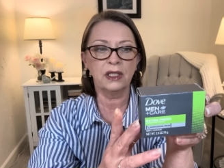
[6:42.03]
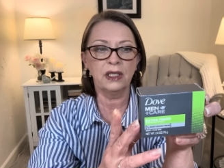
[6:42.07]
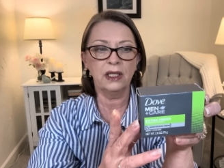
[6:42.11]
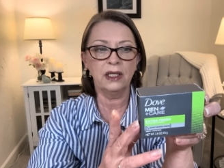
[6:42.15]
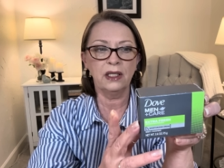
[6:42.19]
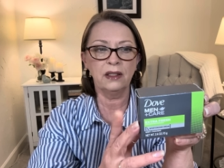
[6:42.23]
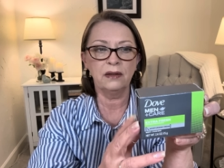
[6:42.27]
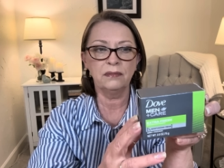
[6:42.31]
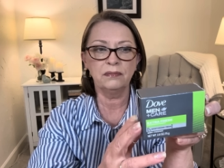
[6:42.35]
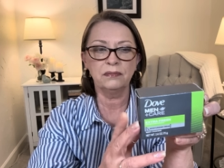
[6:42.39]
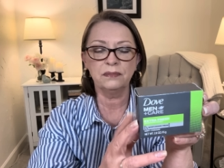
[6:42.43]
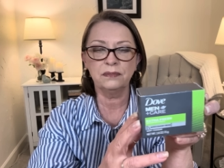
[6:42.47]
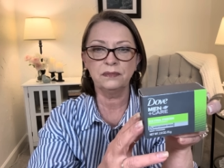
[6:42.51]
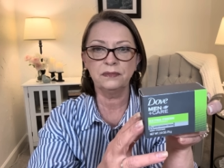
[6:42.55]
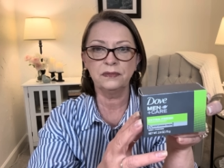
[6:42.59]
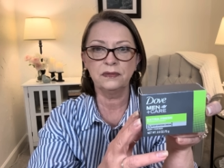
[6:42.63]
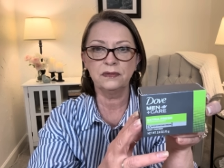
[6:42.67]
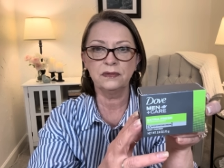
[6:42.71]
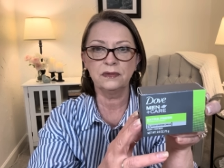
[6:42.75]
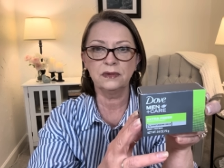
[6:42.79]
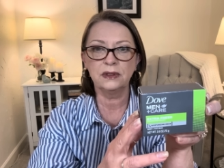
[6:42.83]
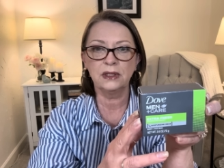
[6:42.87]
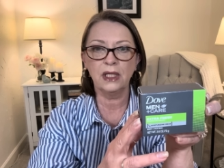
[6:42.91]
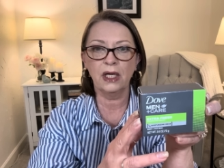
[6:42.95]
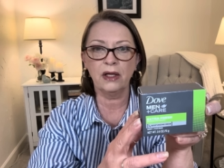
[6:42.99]
And
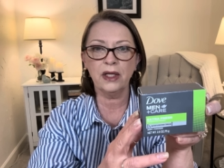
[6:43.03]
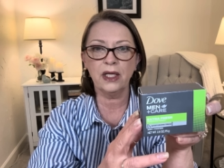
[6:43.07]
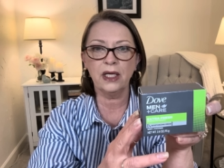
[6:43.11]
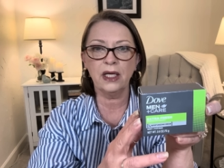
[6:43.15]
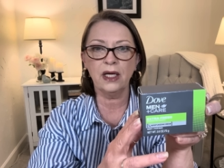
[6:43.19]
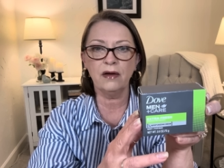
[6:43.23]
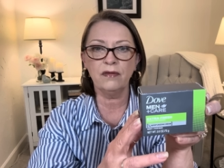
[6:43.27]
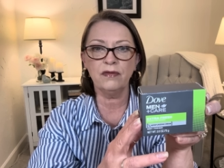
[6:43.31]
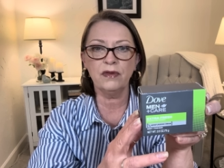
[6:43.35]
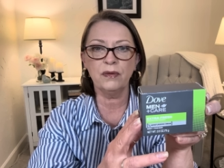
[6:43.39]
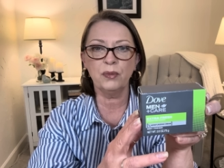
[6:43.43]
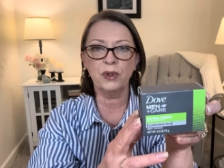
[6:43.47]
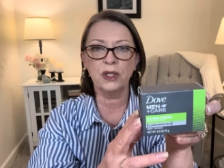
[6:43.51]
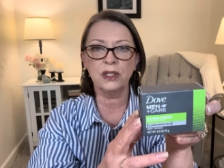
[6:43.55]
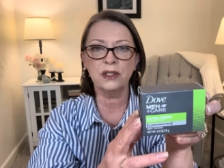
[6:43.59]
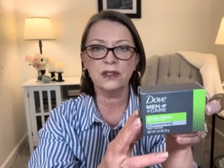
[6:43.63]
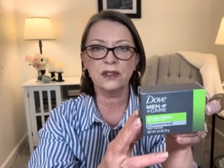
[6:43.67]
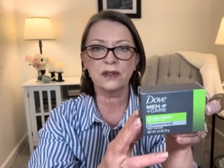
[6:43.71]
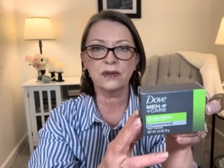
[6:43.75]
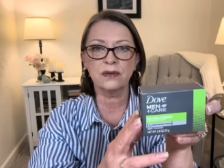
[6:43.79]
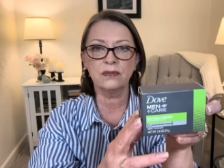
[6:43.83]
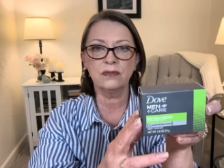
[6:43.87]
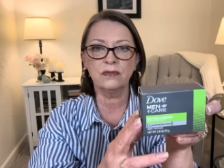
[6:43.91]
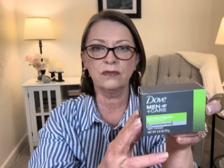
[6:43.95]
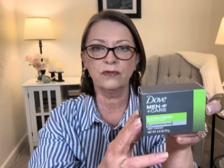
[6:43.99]
now they have the
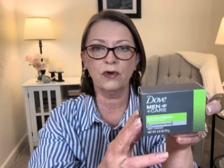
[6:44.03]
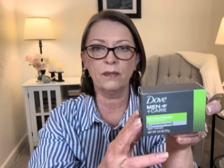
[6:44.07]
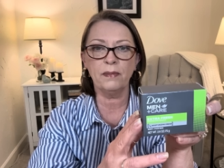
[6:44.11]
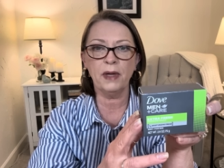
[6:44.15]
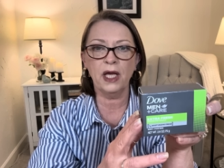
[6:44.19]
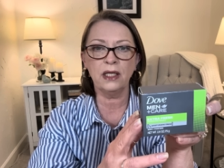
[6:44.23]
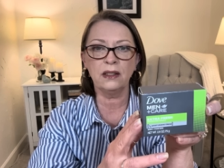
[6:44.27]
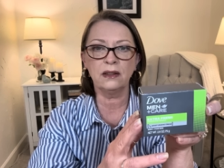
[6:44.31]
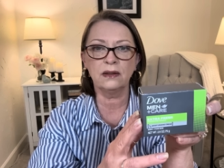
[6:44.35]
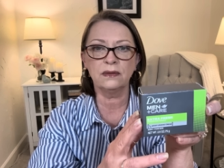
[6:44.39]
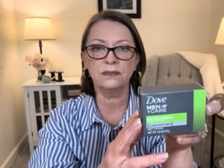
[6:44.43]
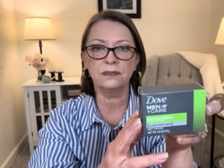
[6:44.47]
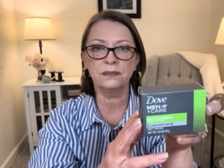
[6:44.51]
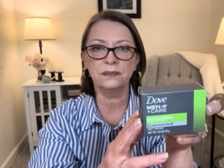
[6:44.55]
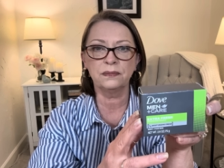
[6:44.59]
ones for men.